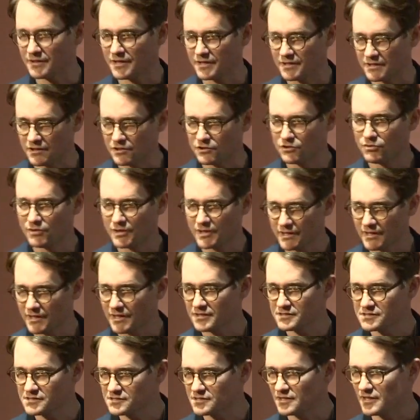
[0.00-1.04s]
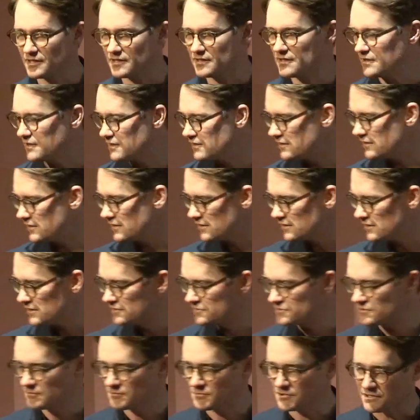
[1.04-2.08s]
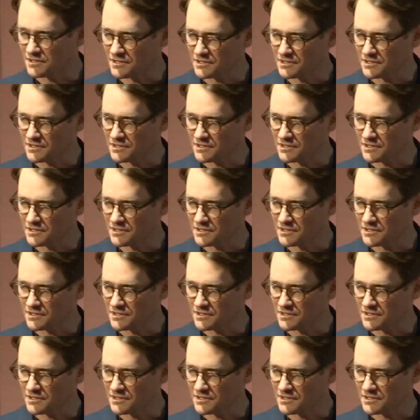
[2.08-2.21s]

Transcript: I need quick onset and need something